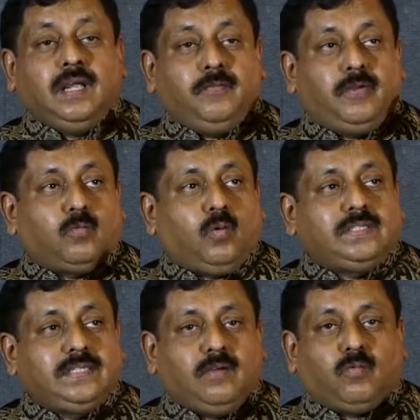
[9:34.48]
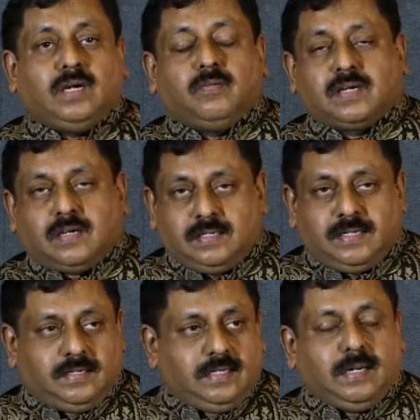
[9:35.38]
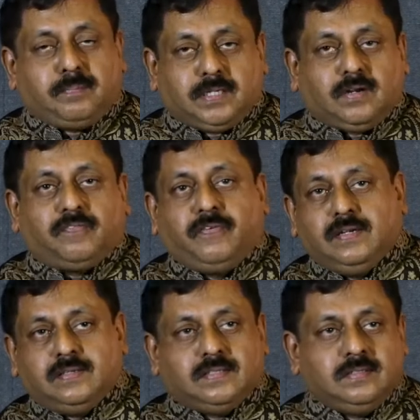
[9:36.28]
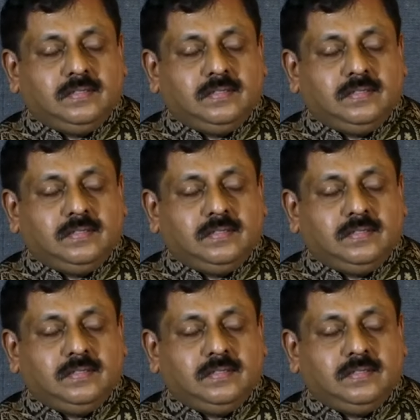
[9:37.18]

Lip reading: if you are watching a 1 hour content in a particular field,